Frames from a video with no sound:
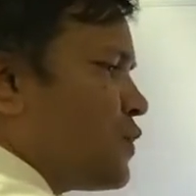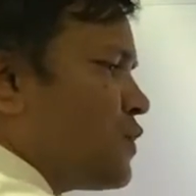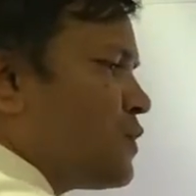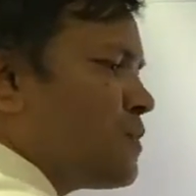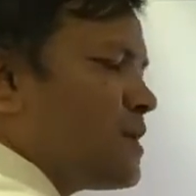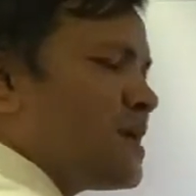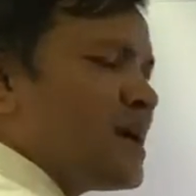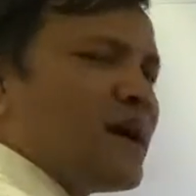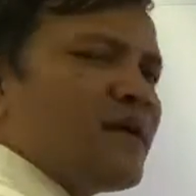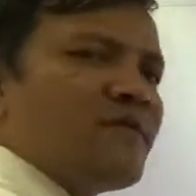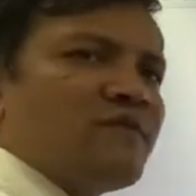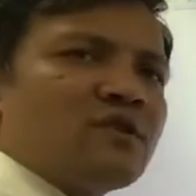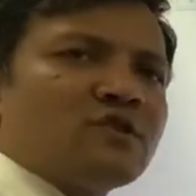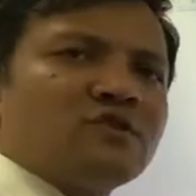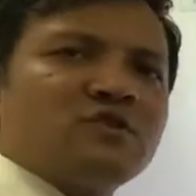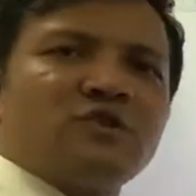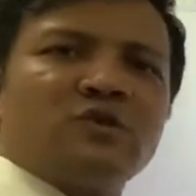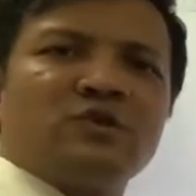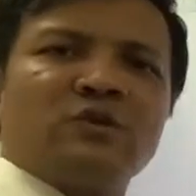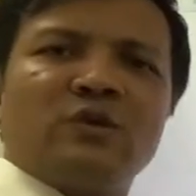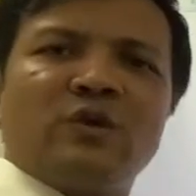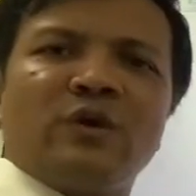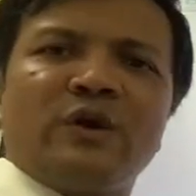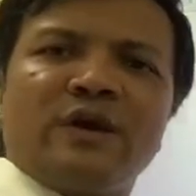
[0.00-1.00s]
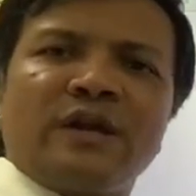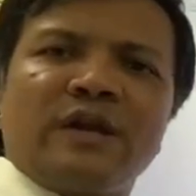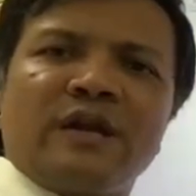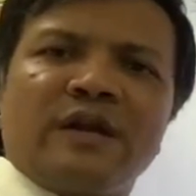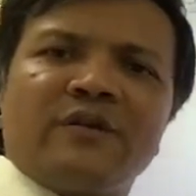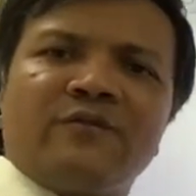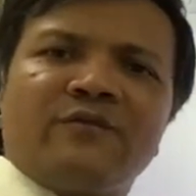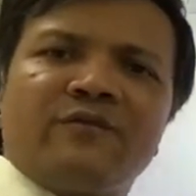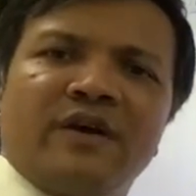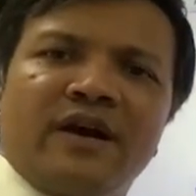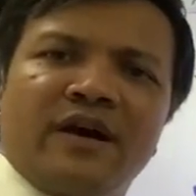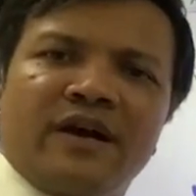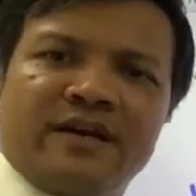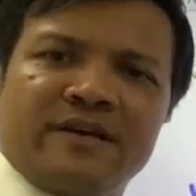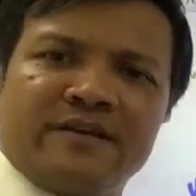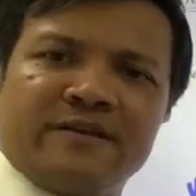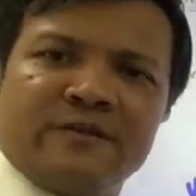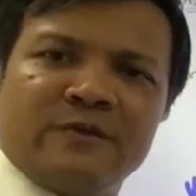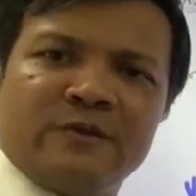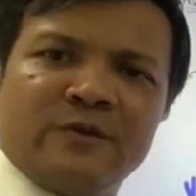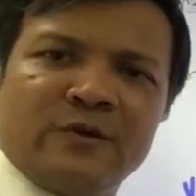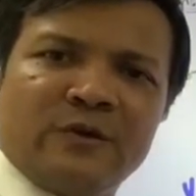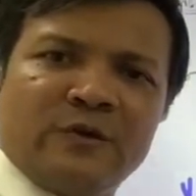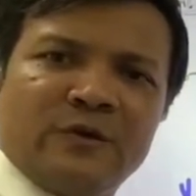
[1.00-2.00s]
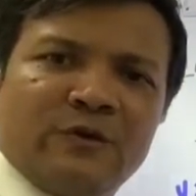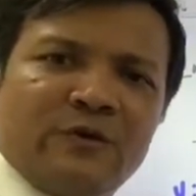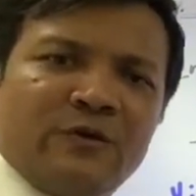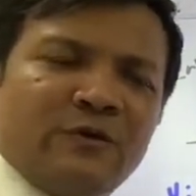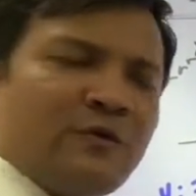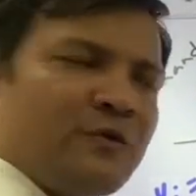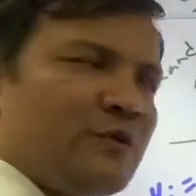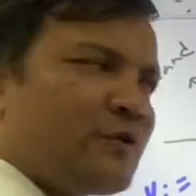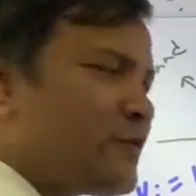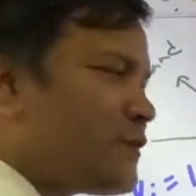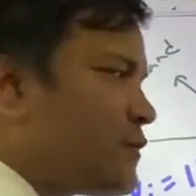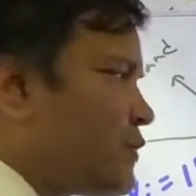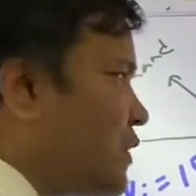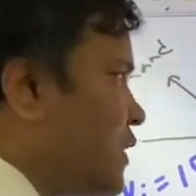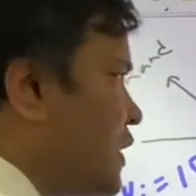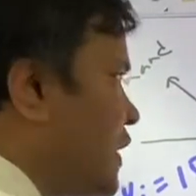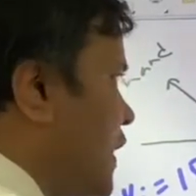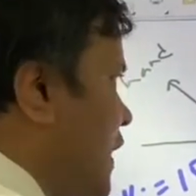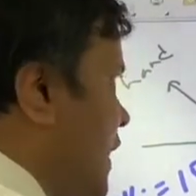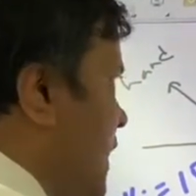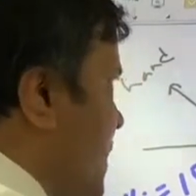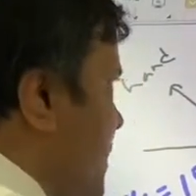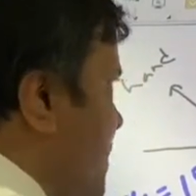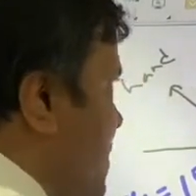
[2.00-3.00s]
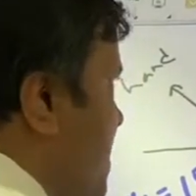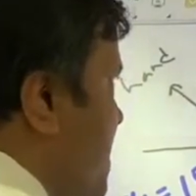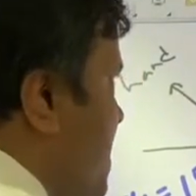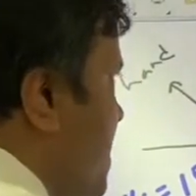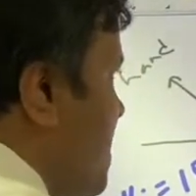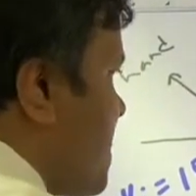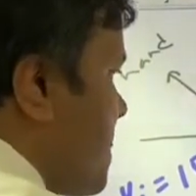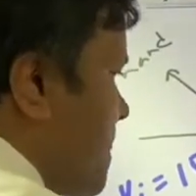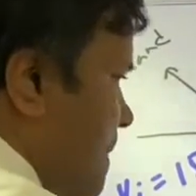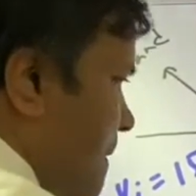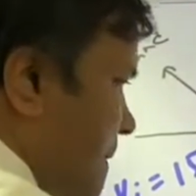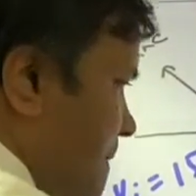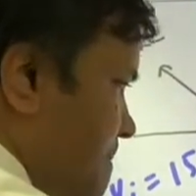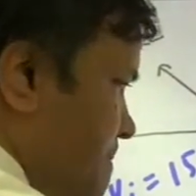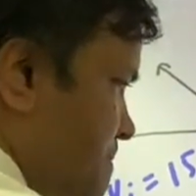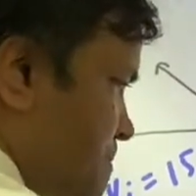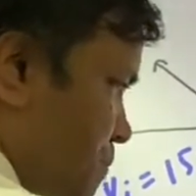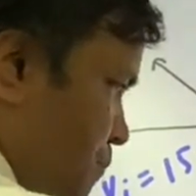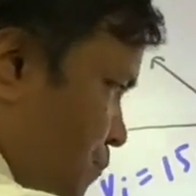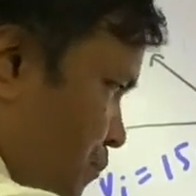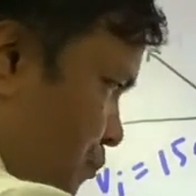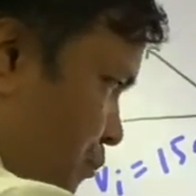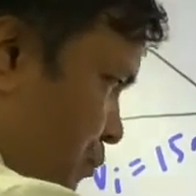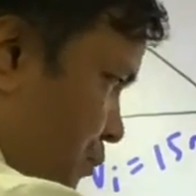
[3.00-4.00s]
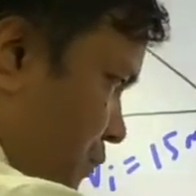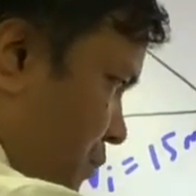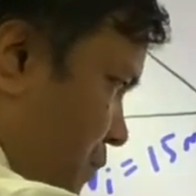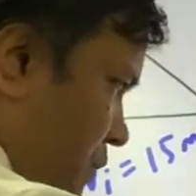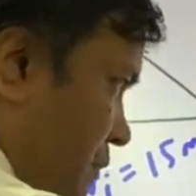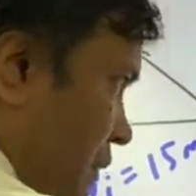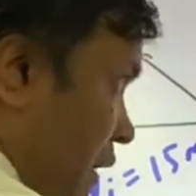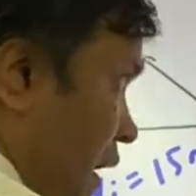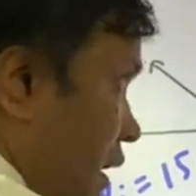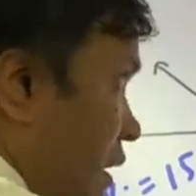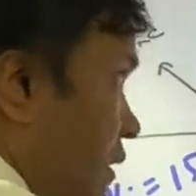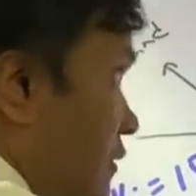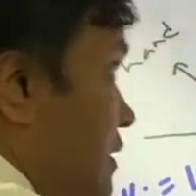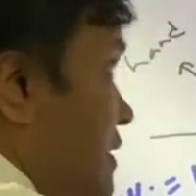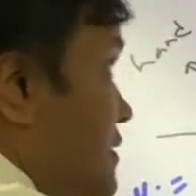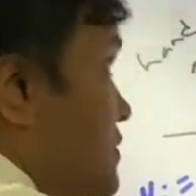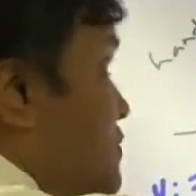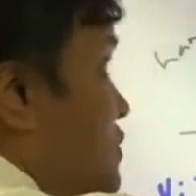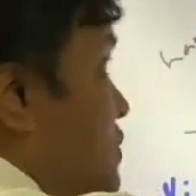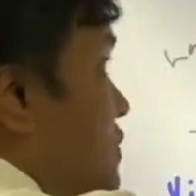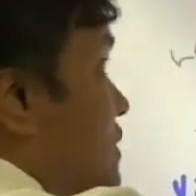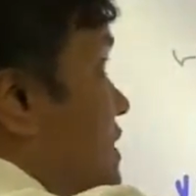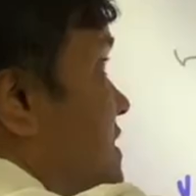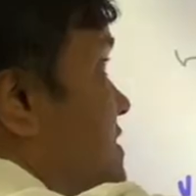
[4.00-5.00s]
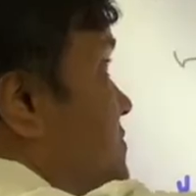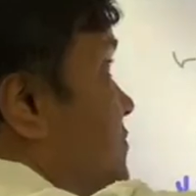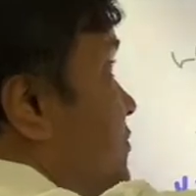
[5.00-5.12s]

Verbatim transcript: we'll be able to quickly find the time all right so let's